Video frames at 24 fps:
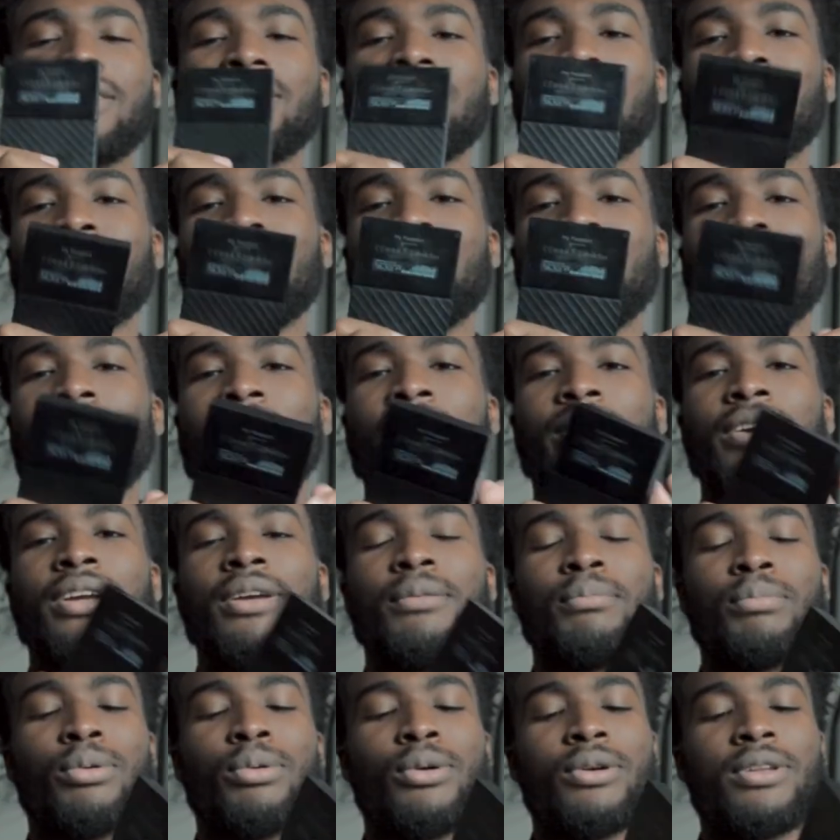very
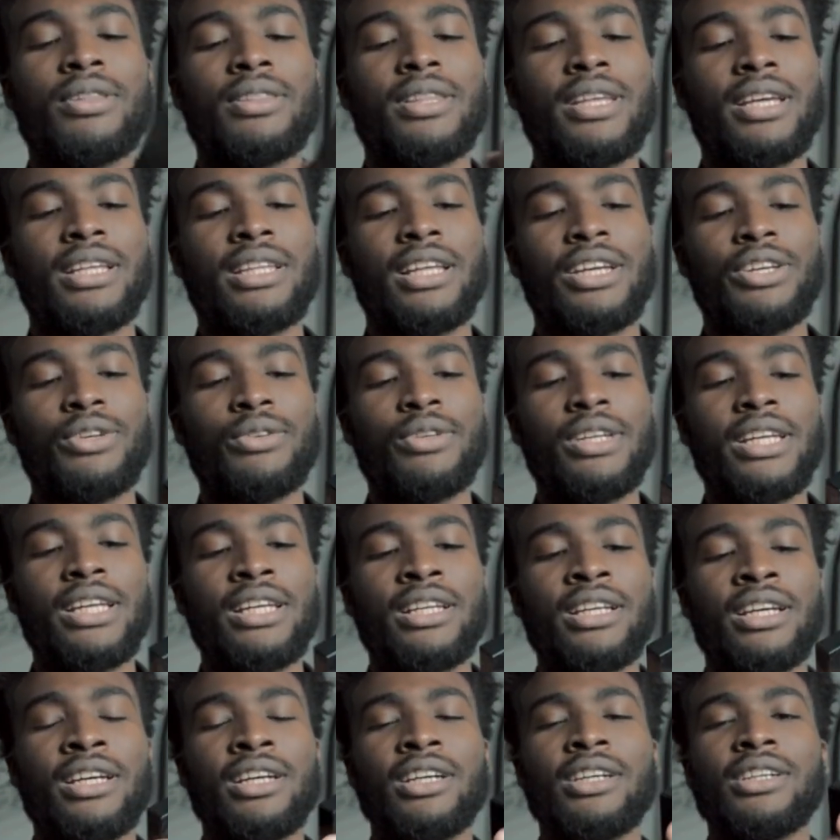important thing that you need.
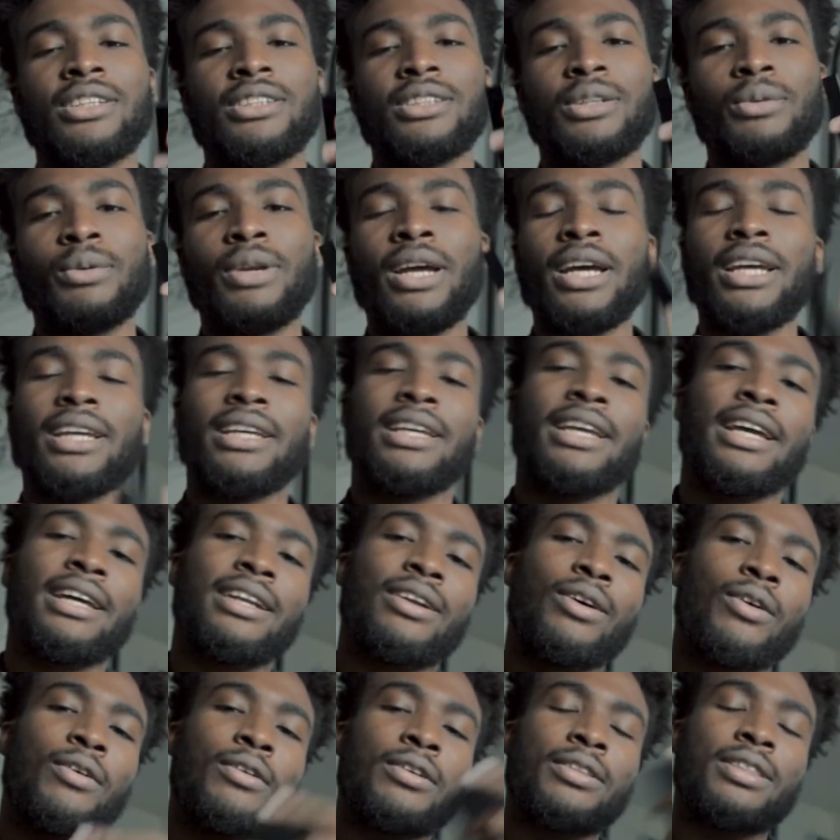So when I get
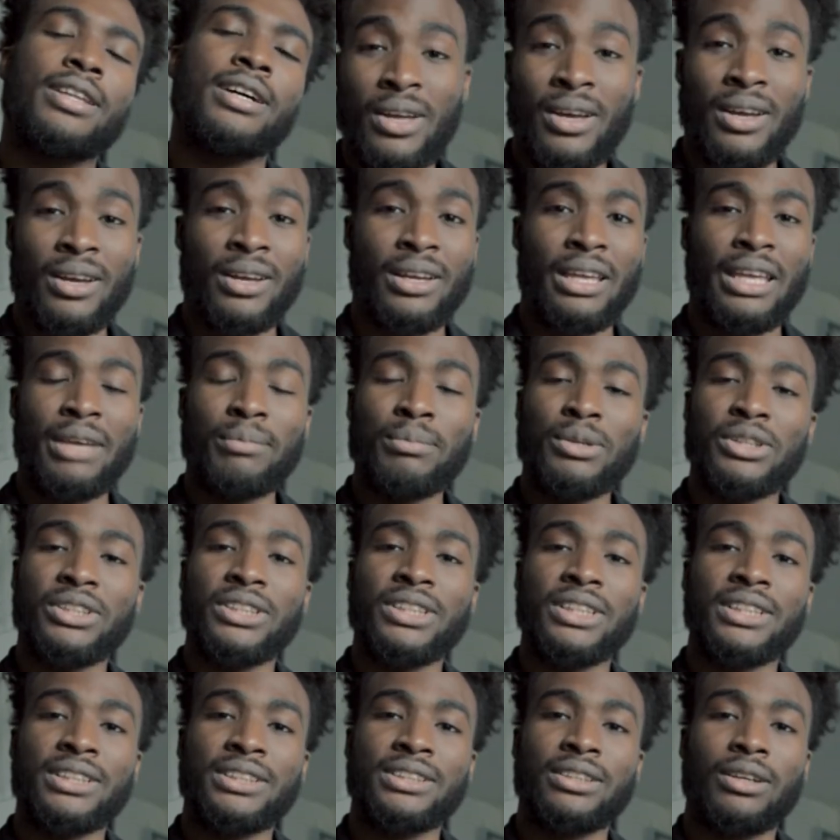all the
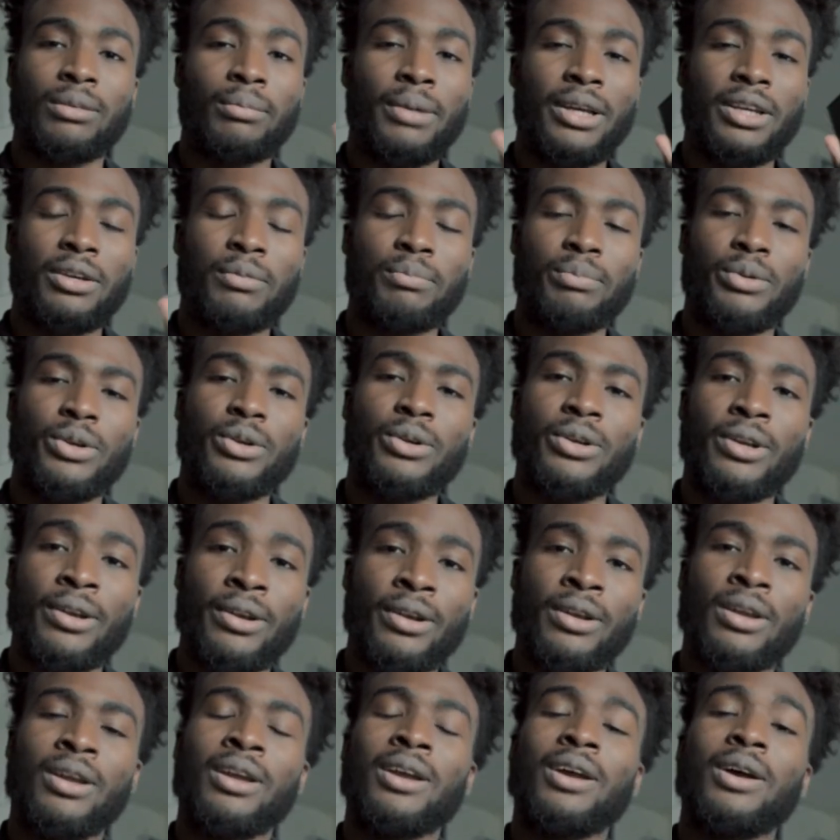images on my
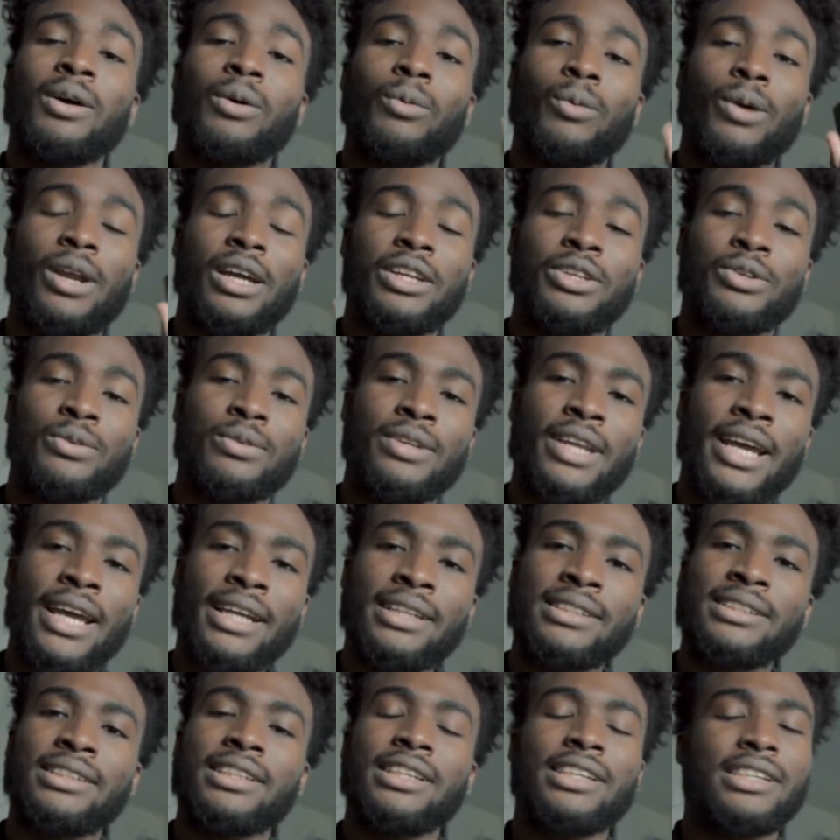computer, what I do
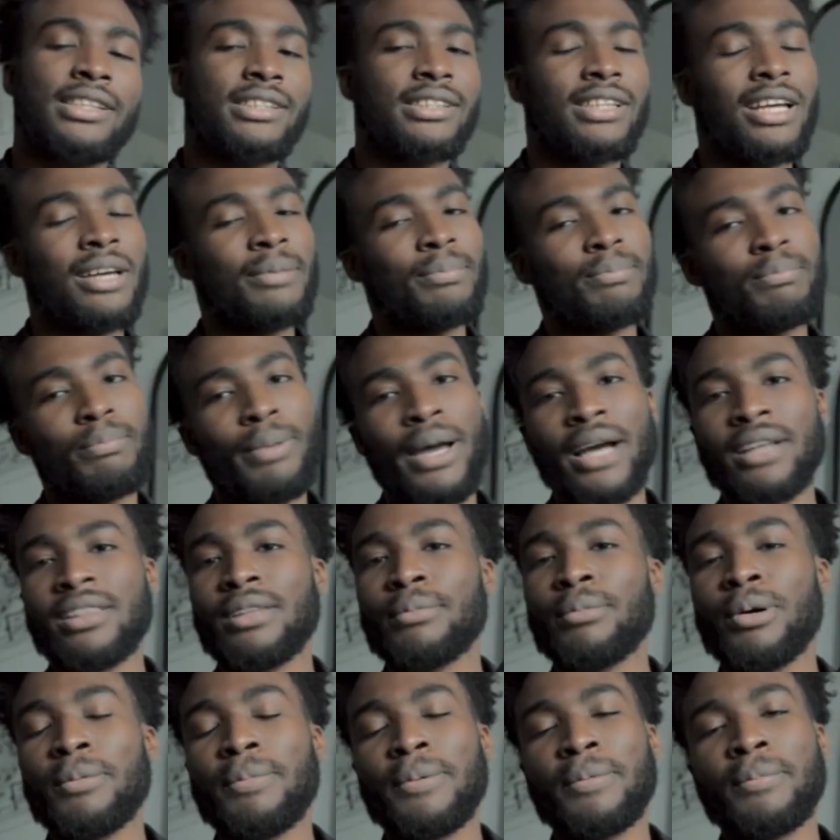next is I back them
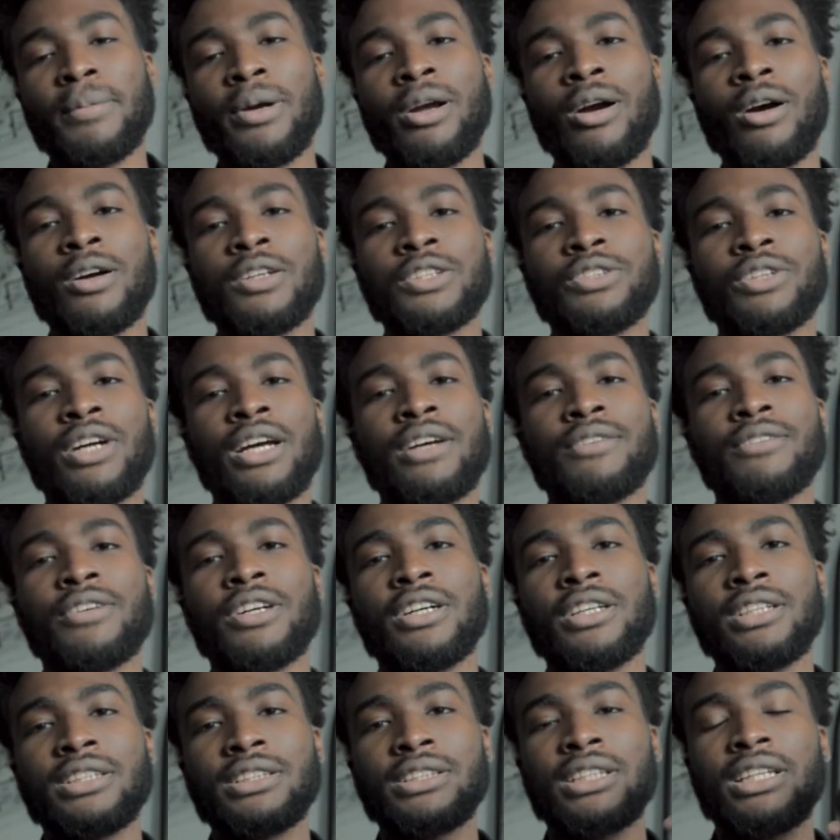up on my hard drive,
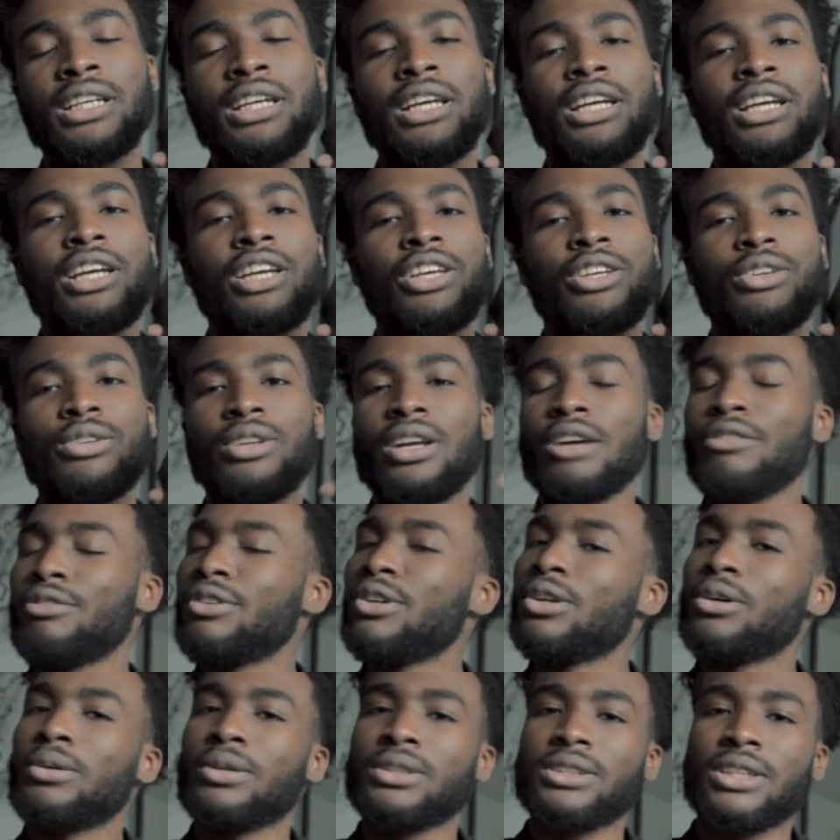because you never
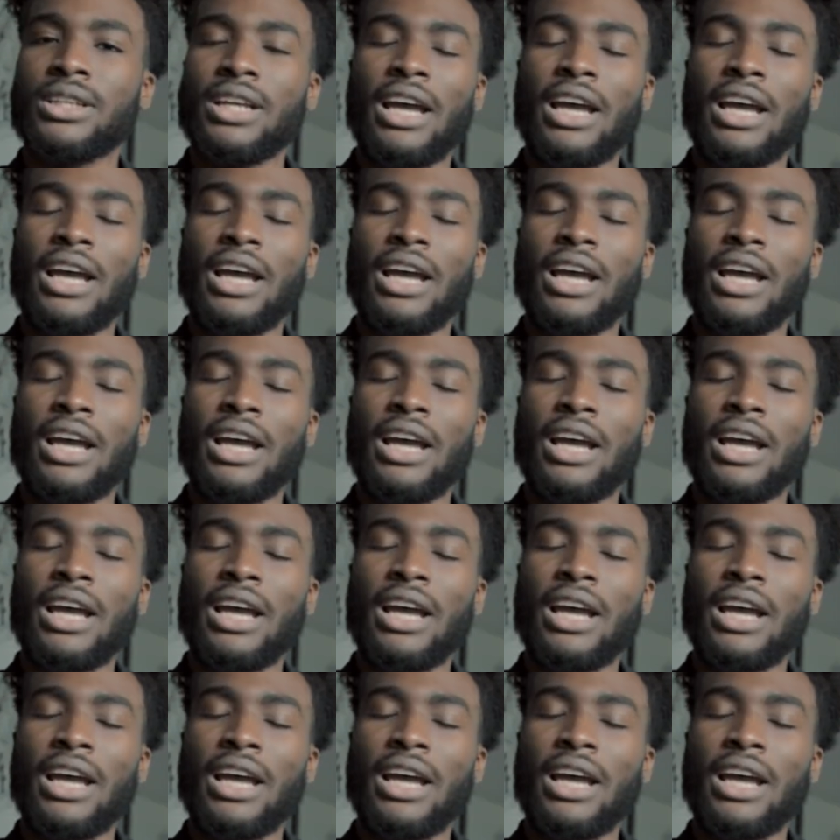know what's gonna